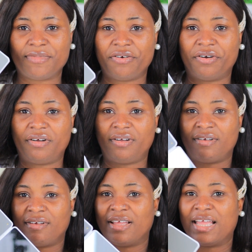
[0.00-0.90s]
mirror.
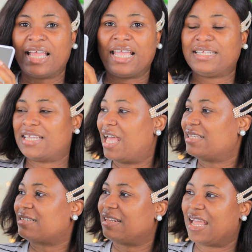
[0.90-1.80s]
It
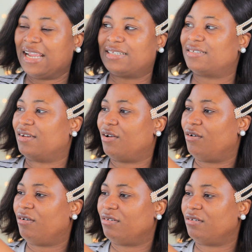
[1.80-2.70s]
has light
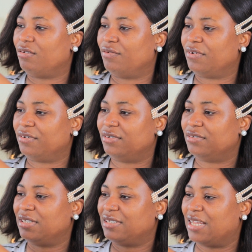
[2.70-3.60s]
all over.
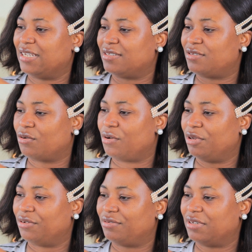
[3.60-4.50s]
This light is not
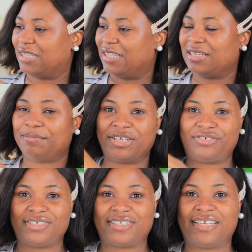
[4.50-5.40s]
coming on. I think the
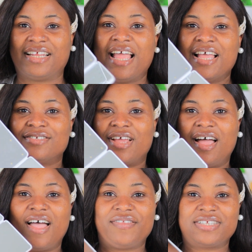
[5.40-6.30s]
battery is dead. So I
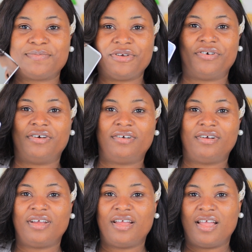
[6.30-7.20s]
have this mirror.
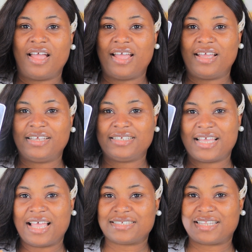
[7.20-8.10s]
It
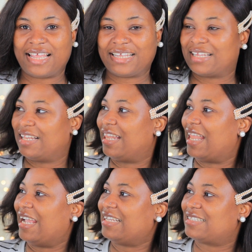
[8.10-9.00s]
has like
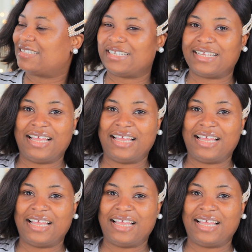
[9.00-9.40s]
lights